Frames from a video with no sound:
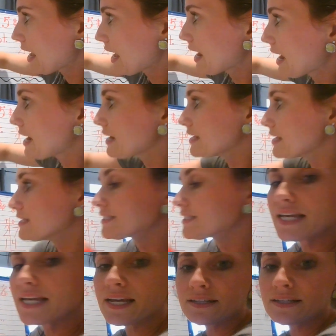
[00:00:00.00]

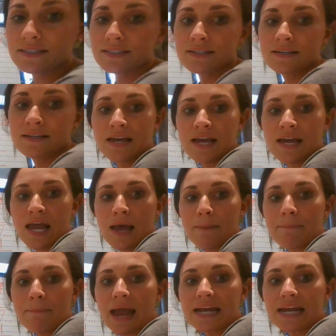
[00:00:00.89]
86
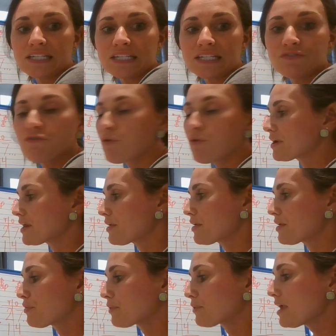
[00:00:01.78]
minus
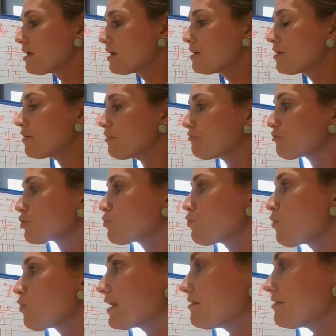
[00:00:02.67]
43 for one